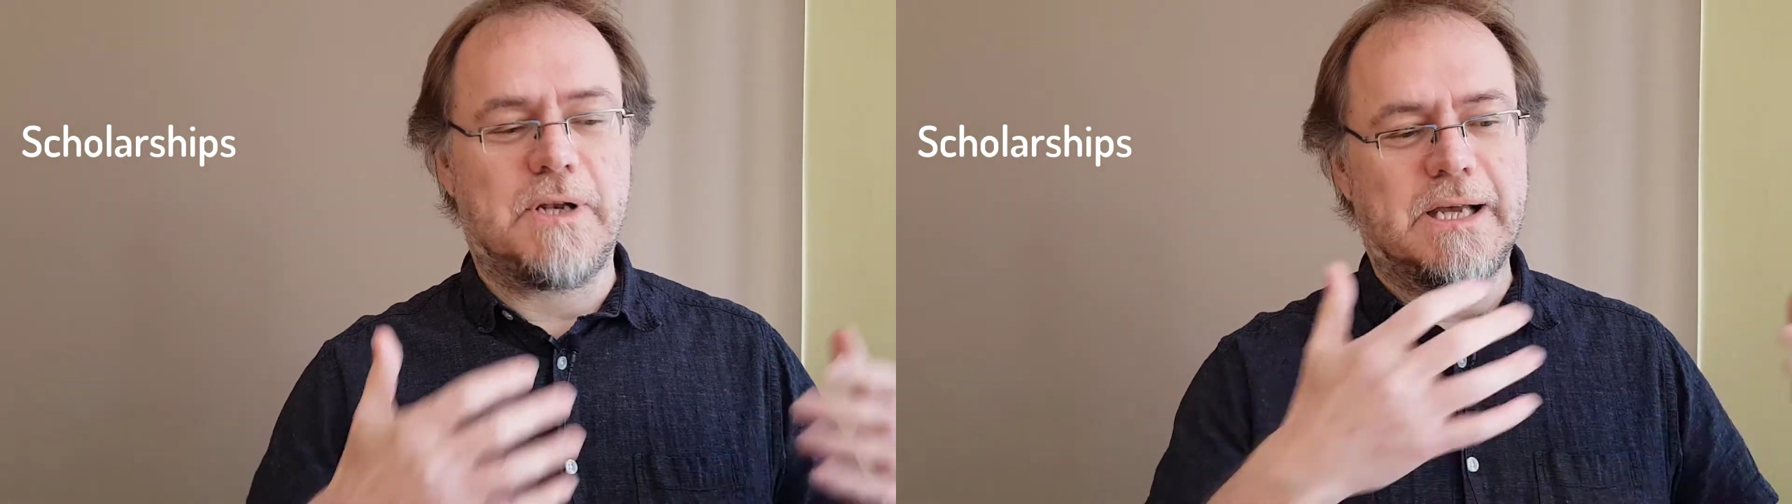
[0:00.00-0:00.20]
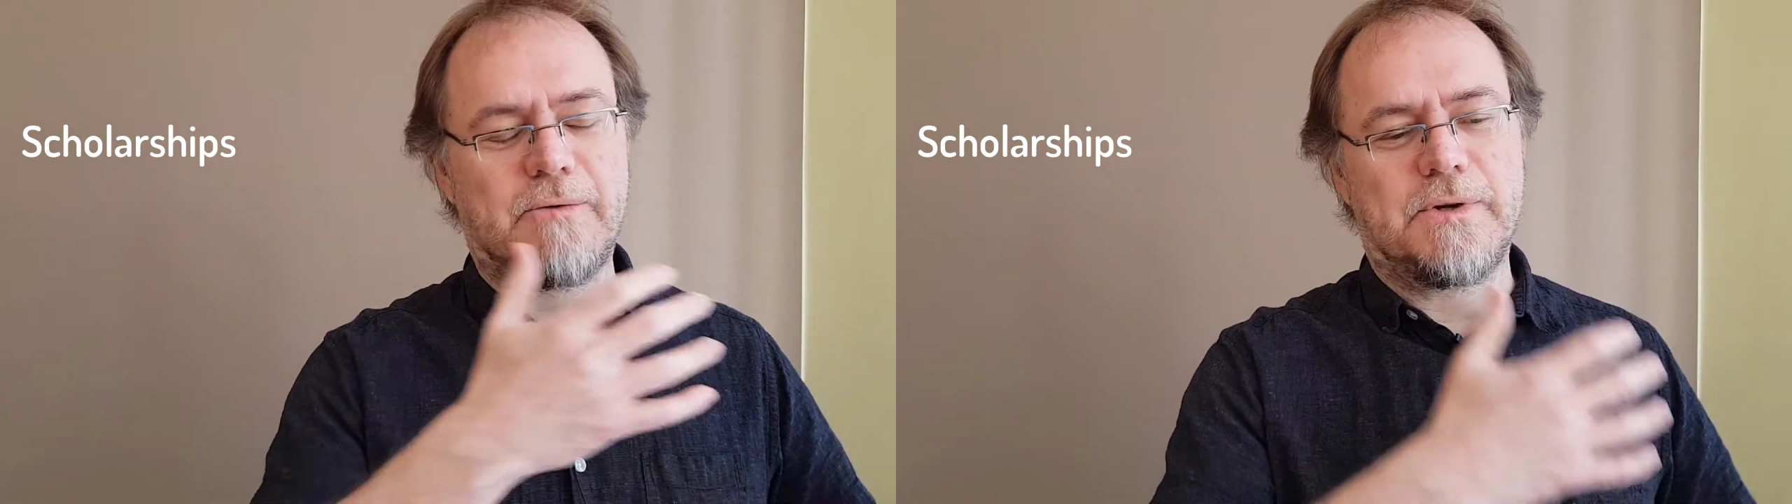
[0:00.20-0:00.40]

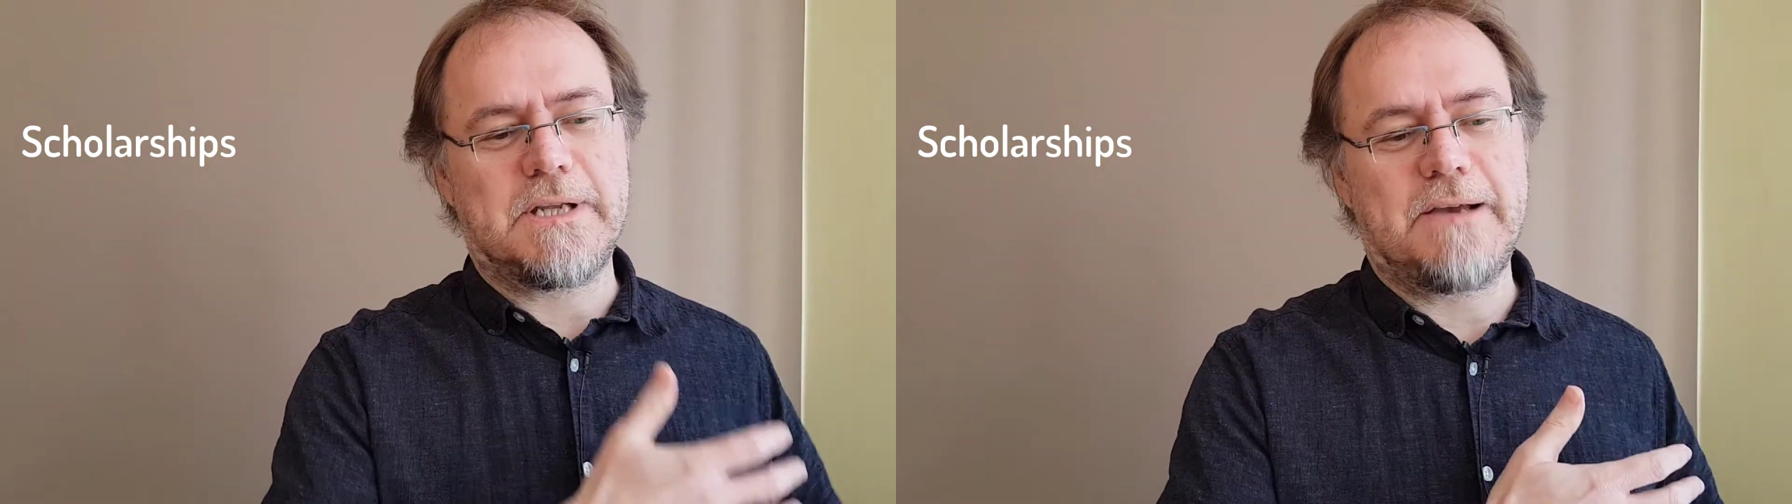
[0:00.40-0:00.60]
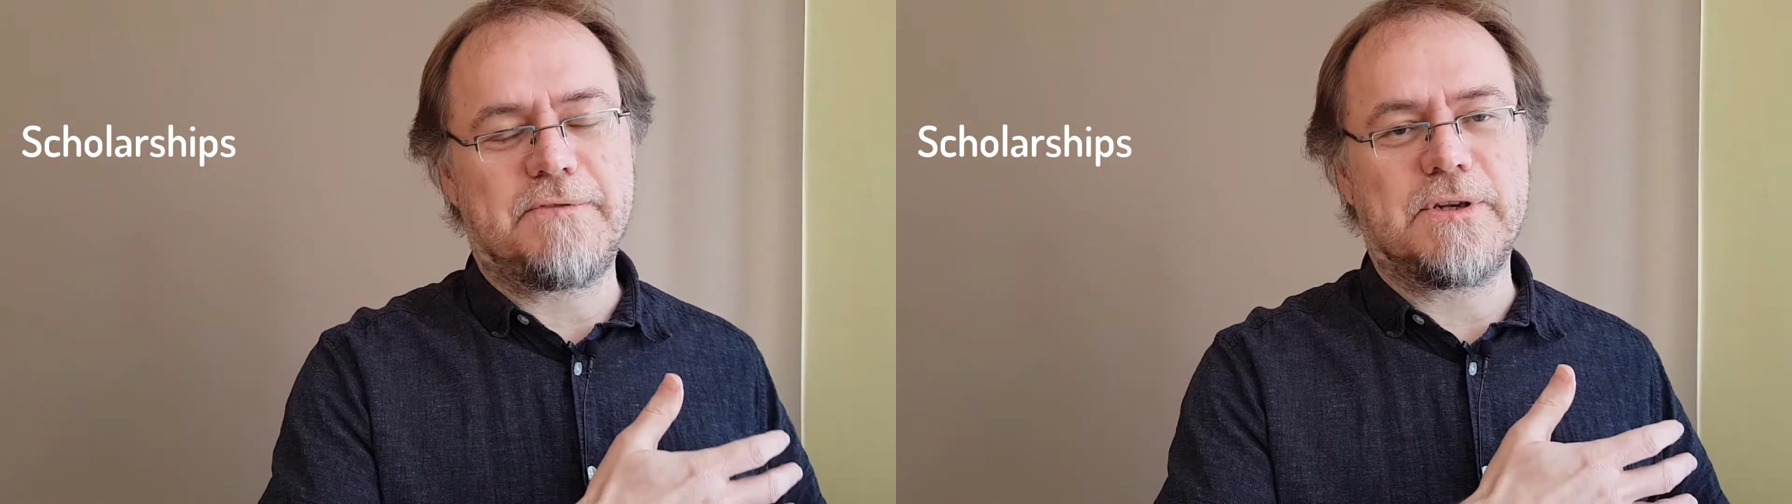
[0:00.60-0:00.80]
Like,
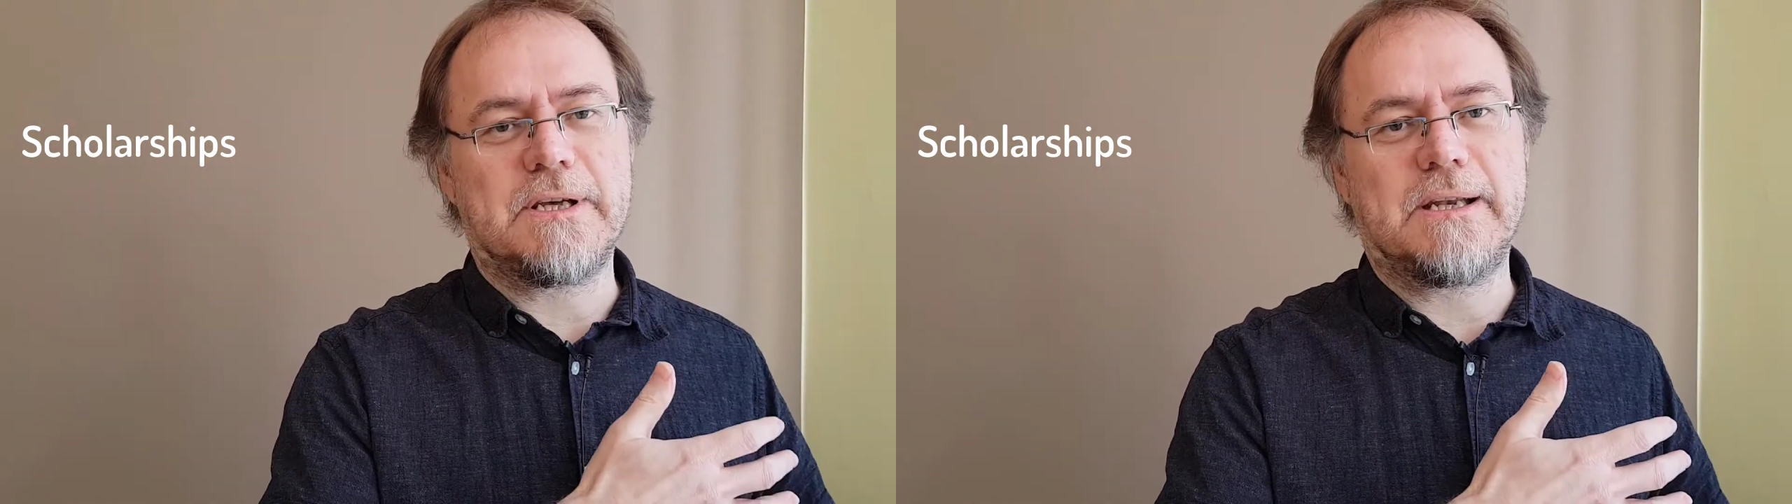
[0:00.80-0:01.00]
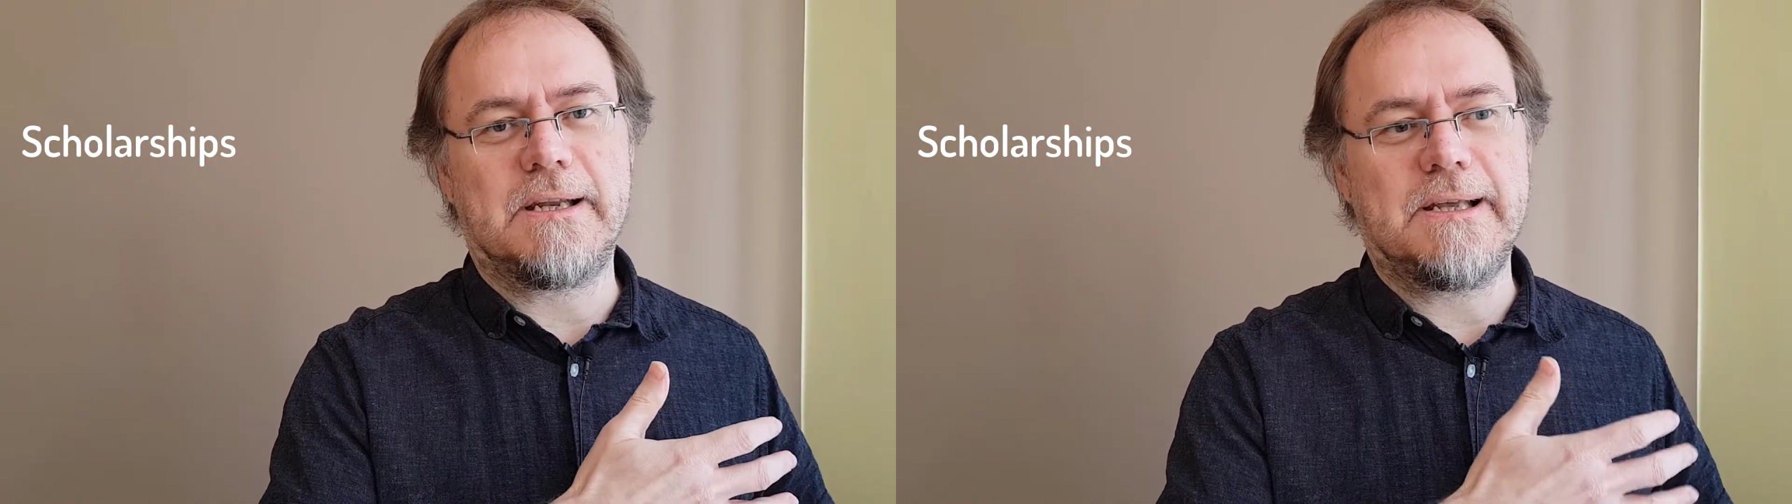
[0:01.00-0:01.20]
what have you
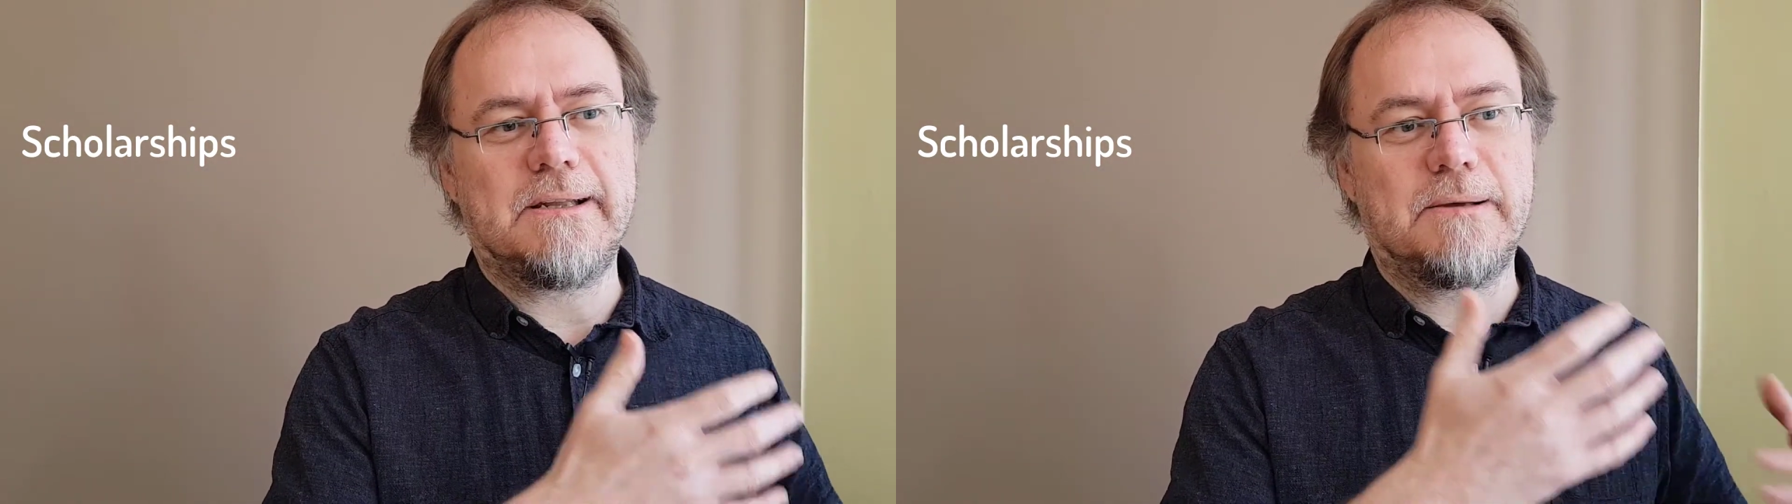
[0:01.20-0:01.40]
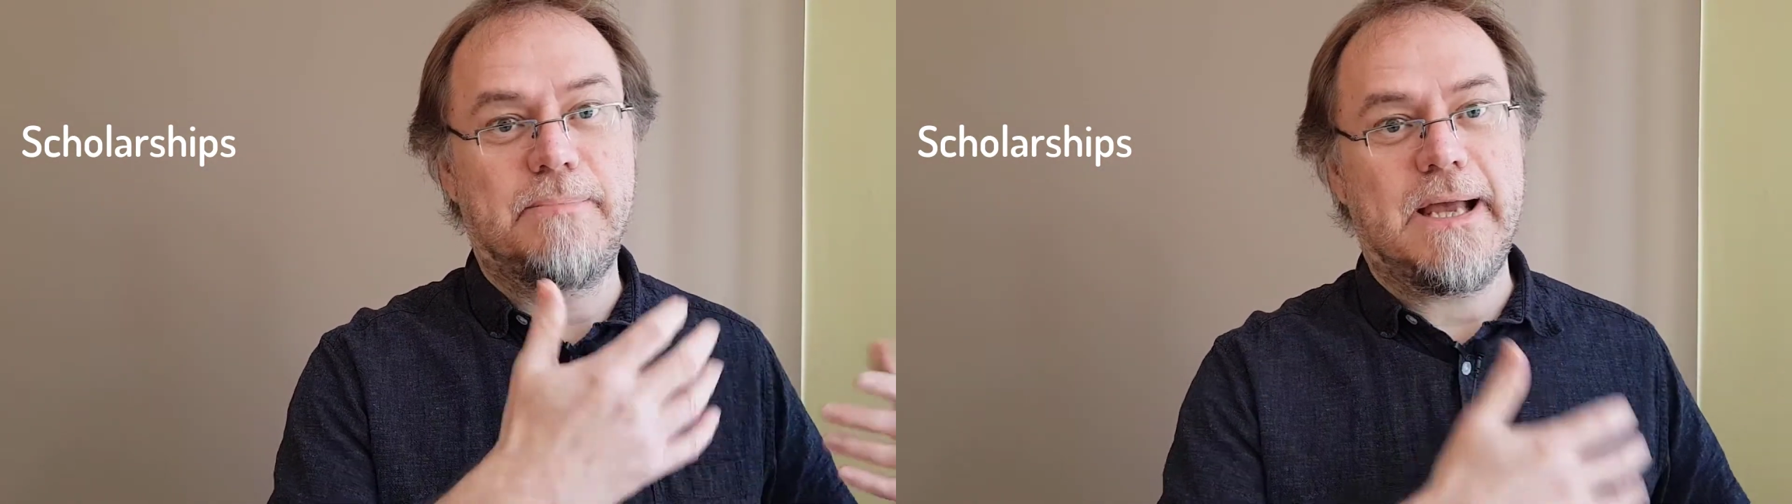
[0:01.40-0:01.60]
done
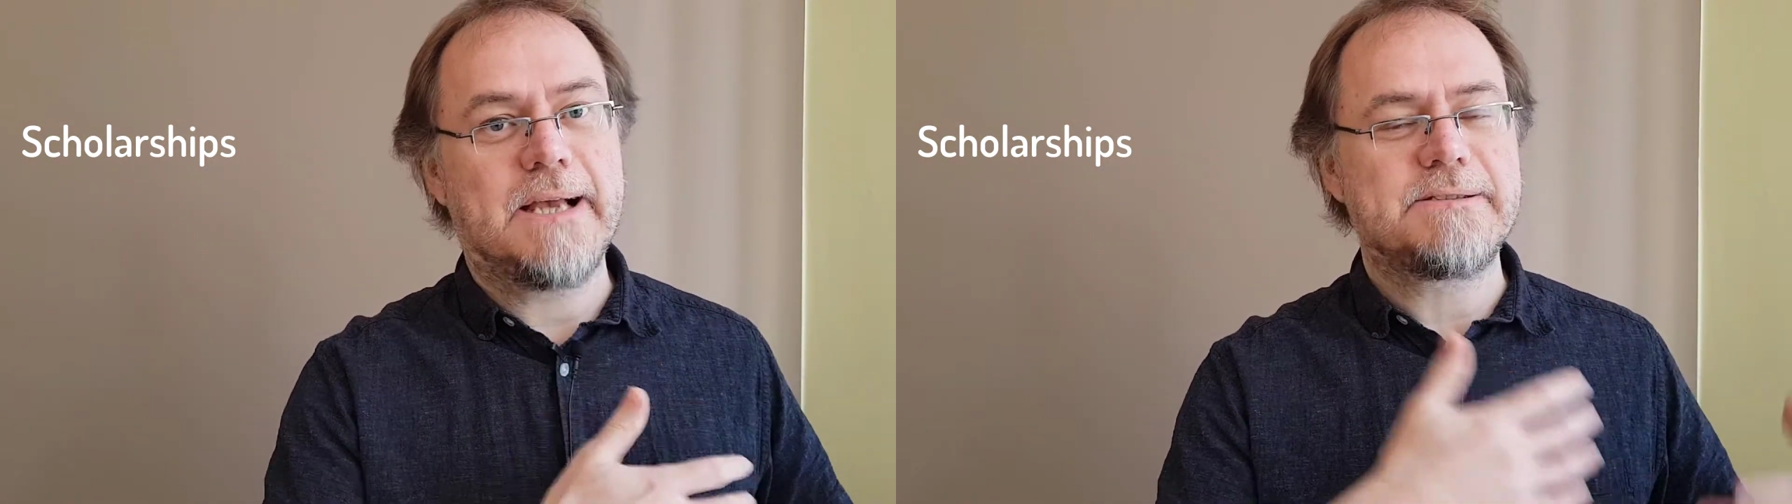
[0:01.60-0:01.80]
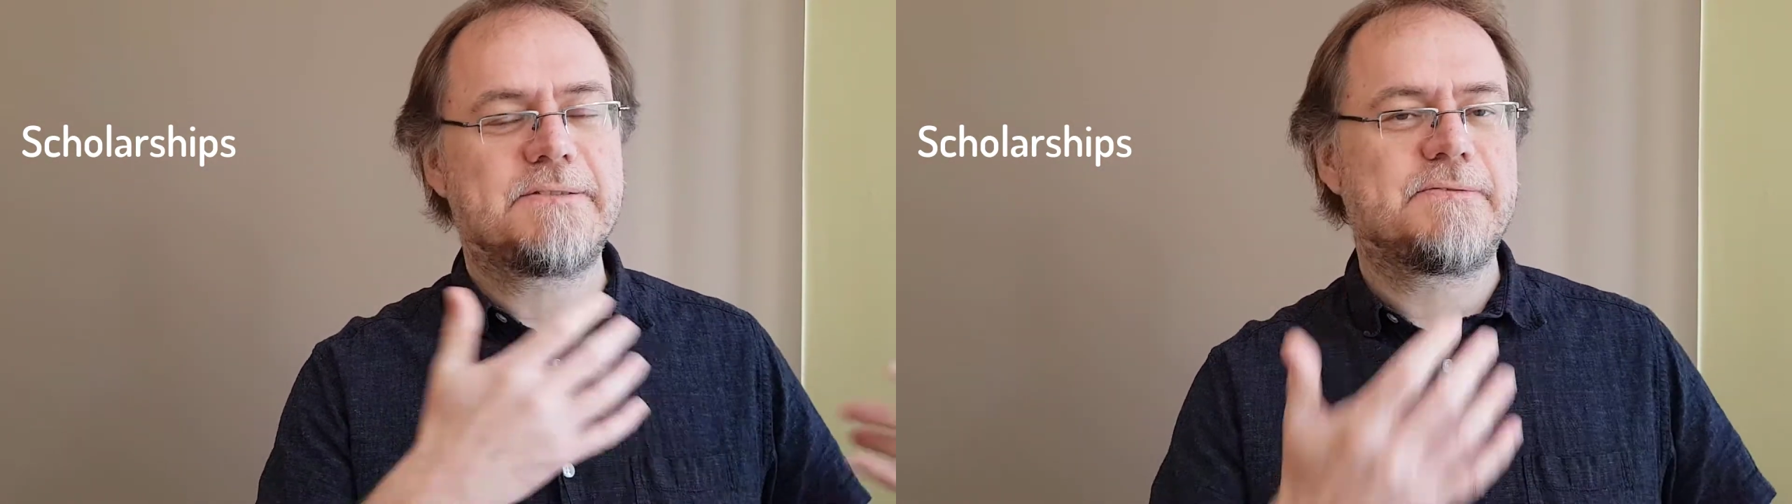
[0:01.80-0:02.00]
in the
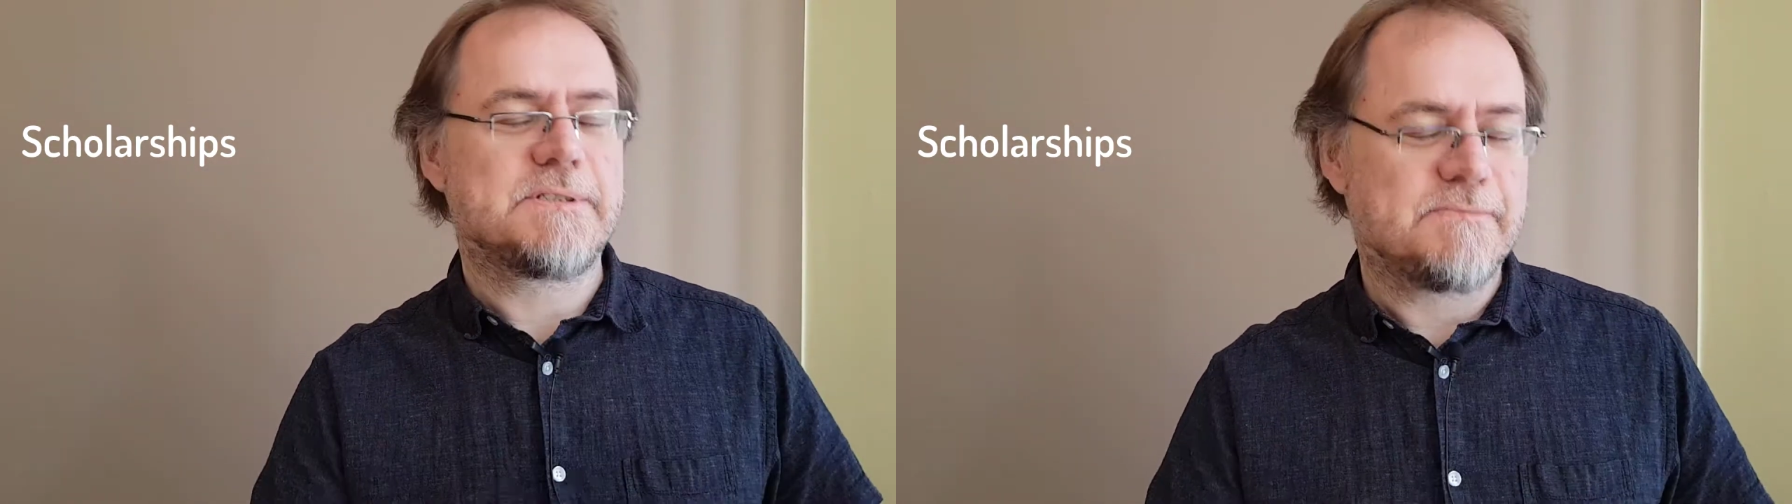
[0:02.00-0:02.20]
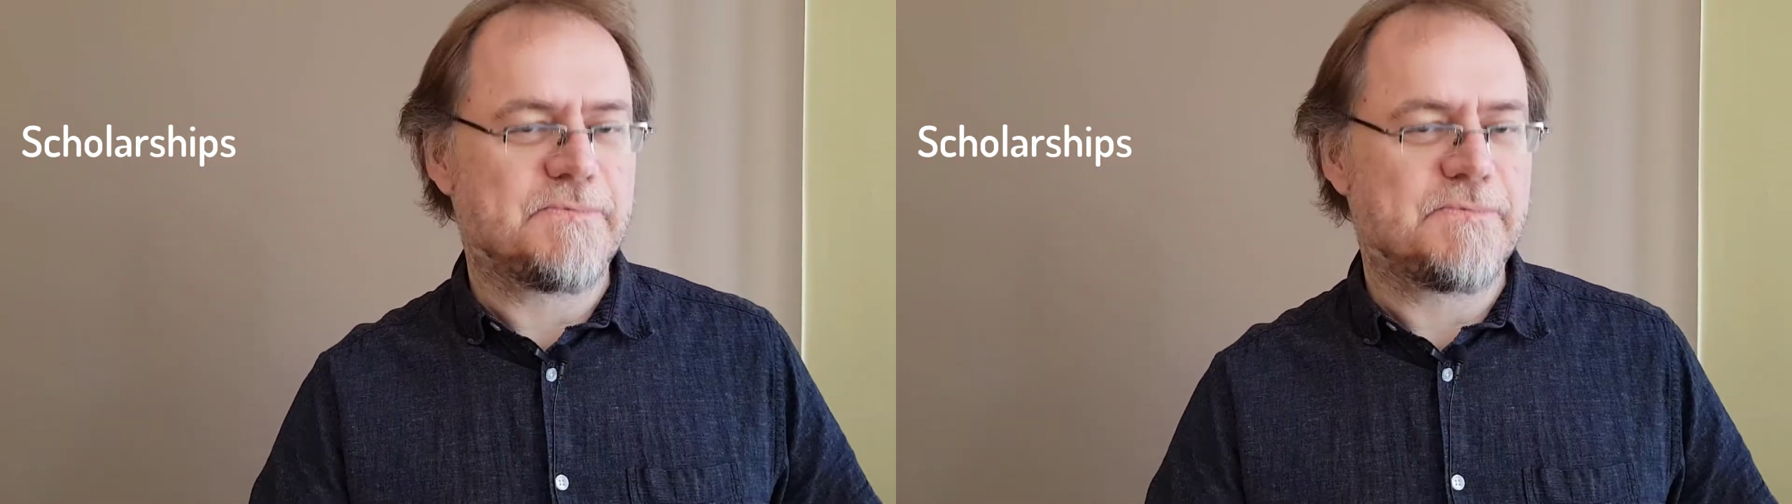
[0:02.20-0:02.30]
past,